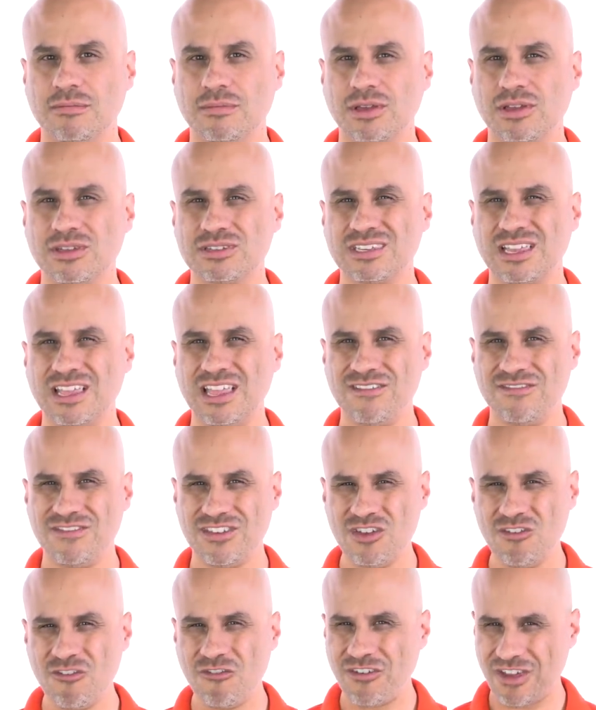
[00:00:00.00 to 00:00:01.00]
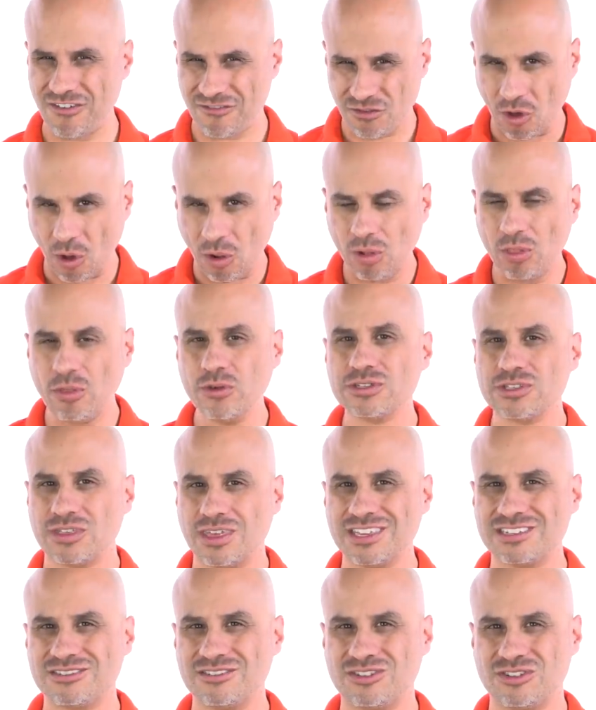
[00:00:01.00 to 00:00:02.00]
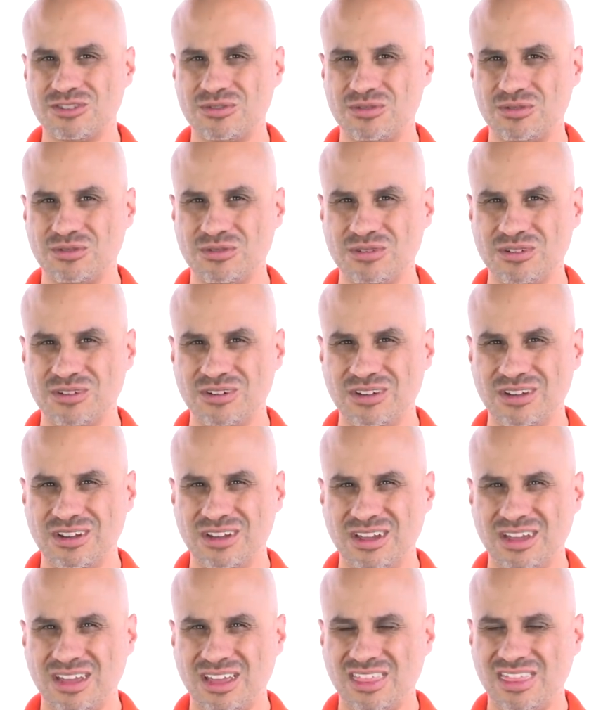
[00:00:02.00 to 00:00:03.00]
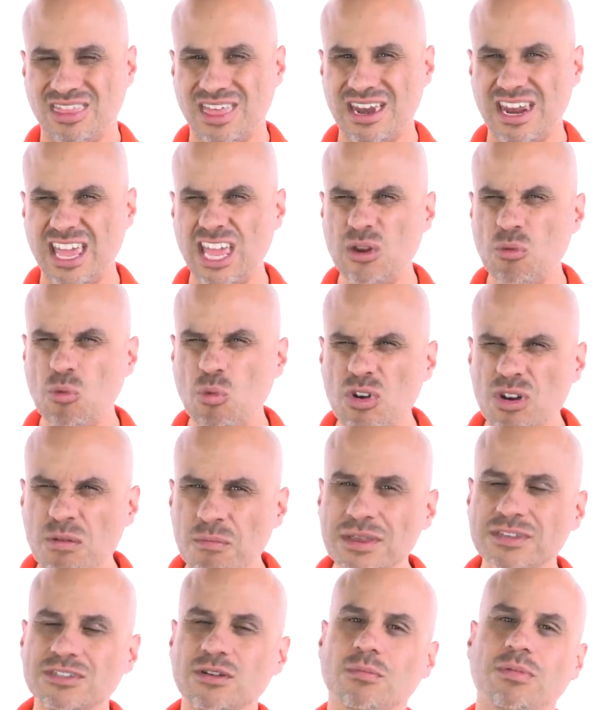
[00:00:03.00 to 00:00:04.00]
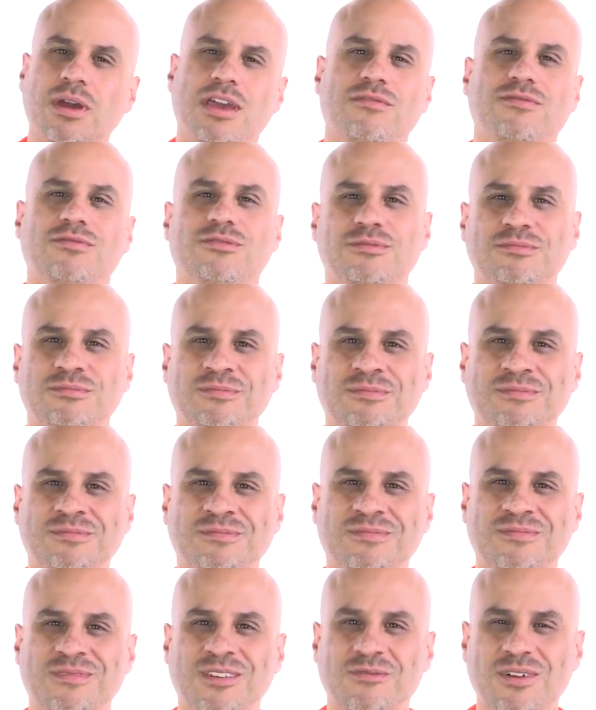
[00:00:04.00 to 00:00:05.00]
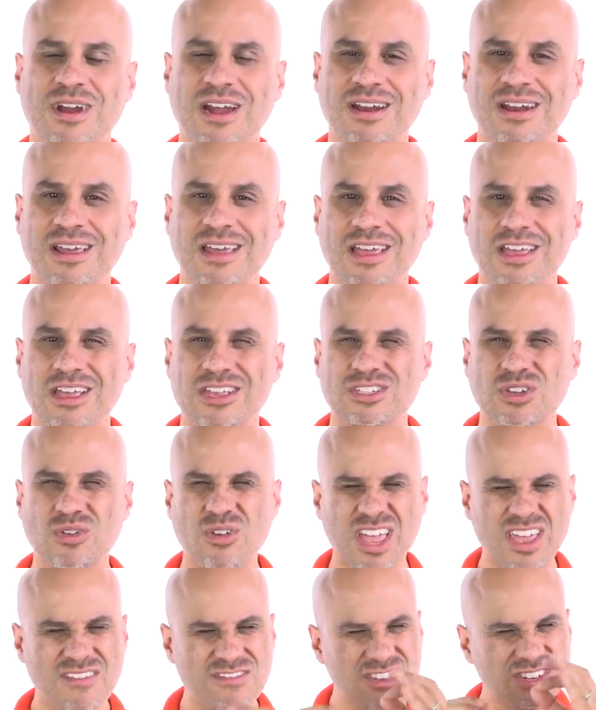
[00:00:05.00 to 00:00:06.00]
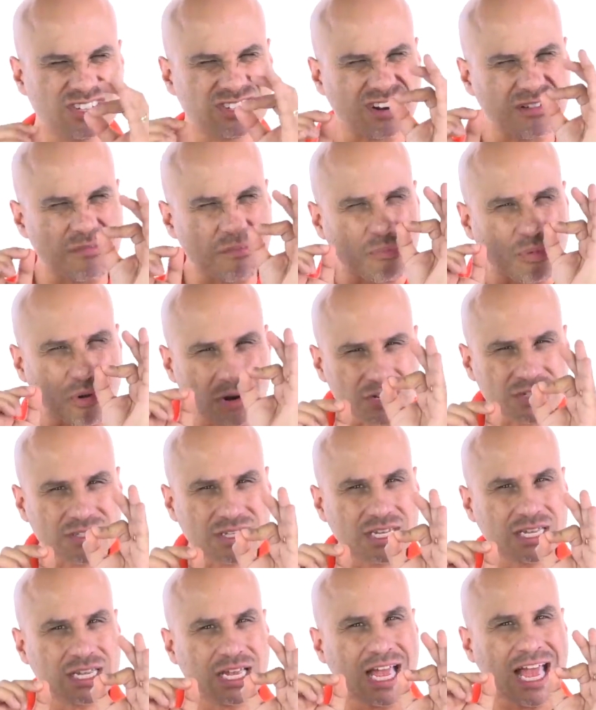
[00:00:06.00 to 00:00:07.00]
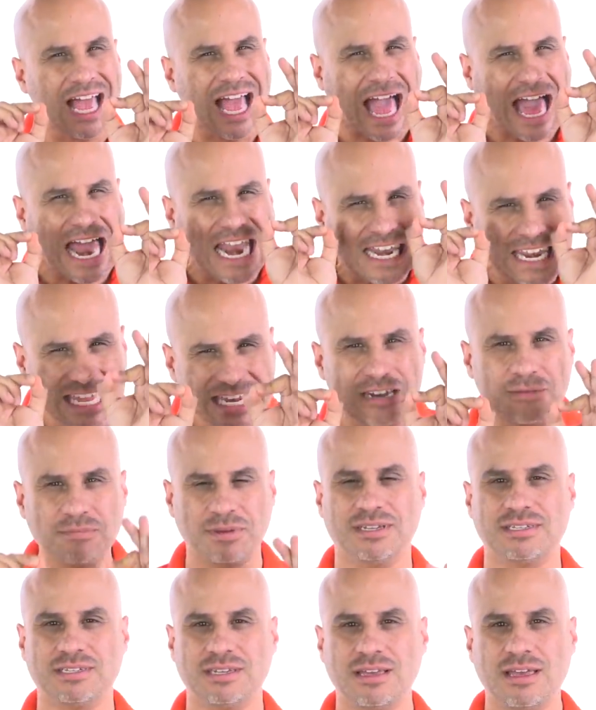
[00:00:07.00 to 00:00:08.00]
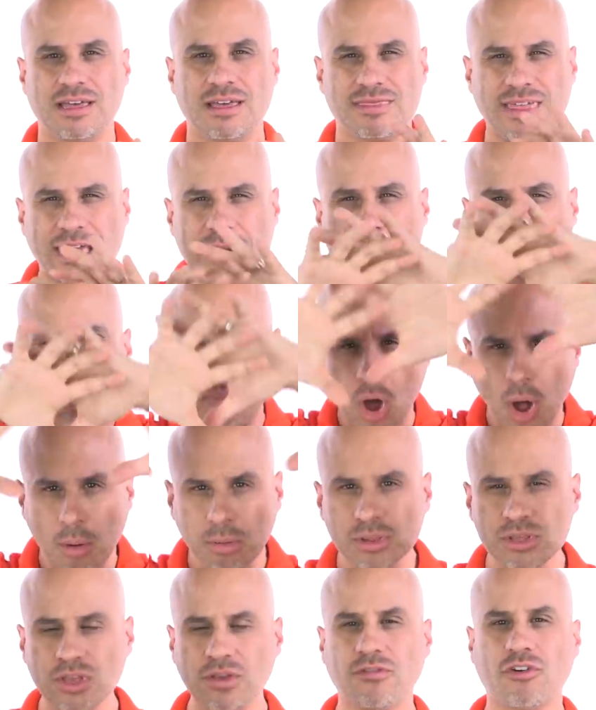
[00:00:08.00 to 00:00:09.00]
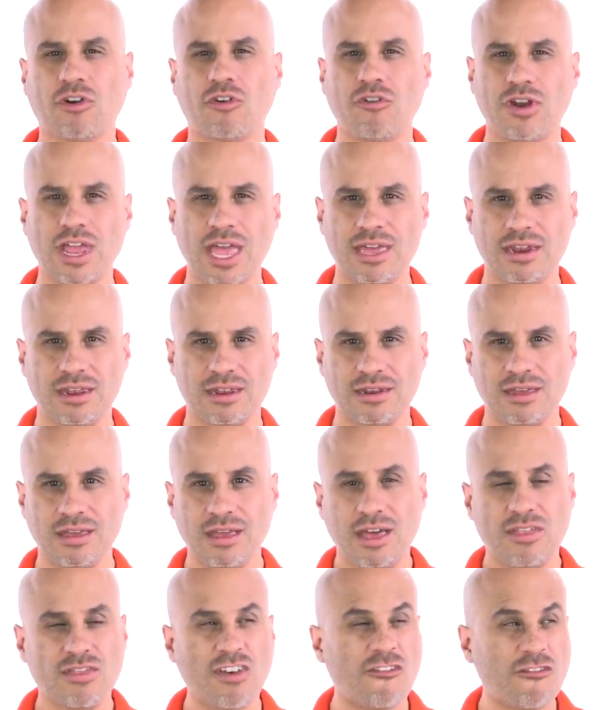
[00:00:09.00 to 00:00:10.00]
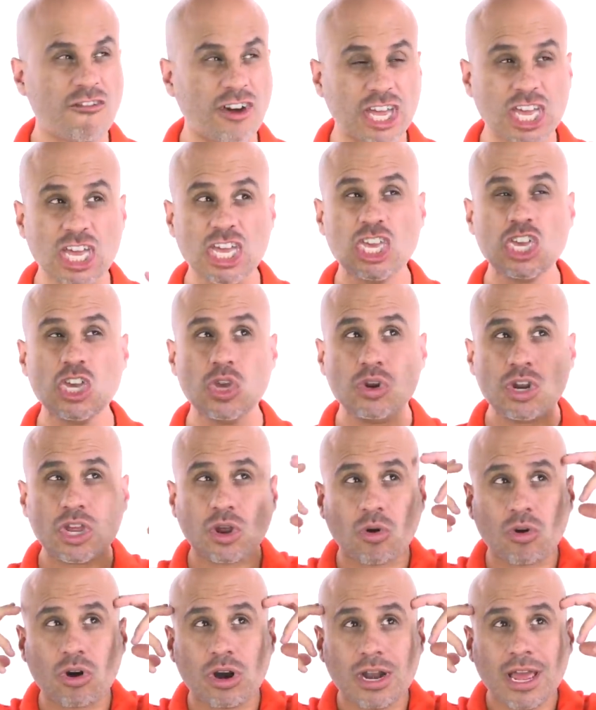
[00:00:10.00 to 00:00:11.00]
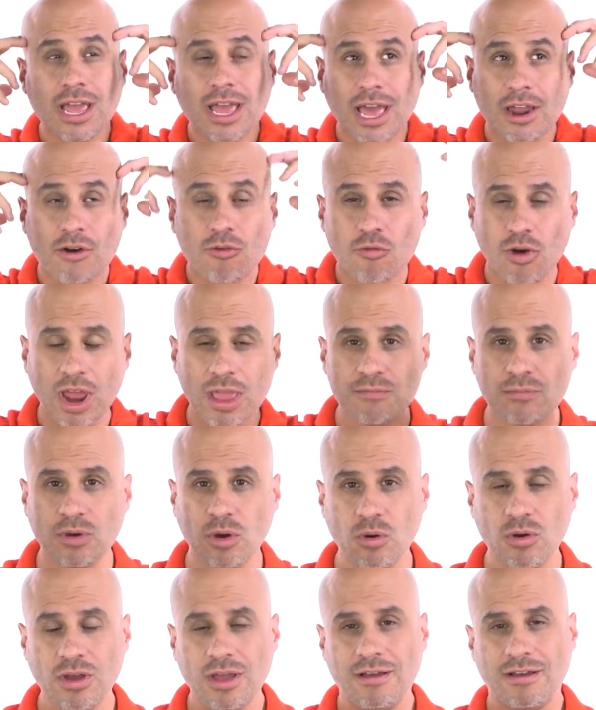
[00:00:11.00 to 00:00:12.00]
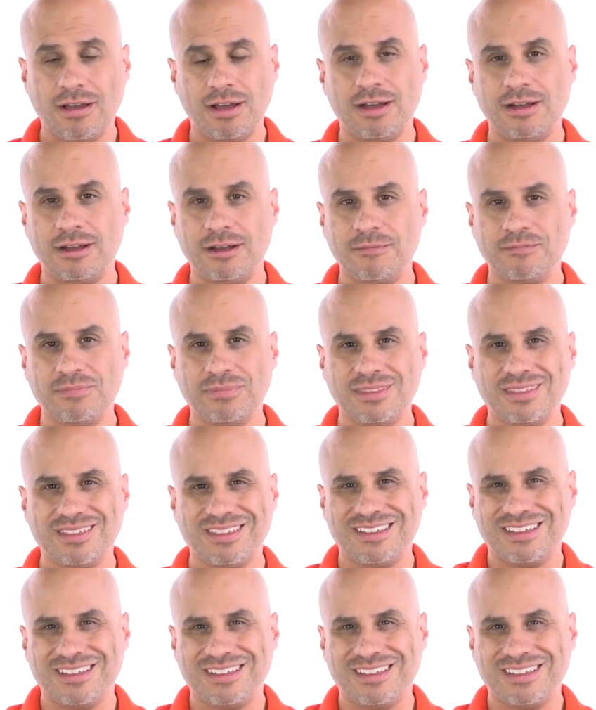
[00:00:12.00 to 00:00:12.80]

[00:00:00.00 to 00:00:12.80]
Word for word: Because if you if all those things are true, then it wouldn't be so painful right? So if you start bursting a little bit, that bubble you've created, the fucking unicorn and rainbow um,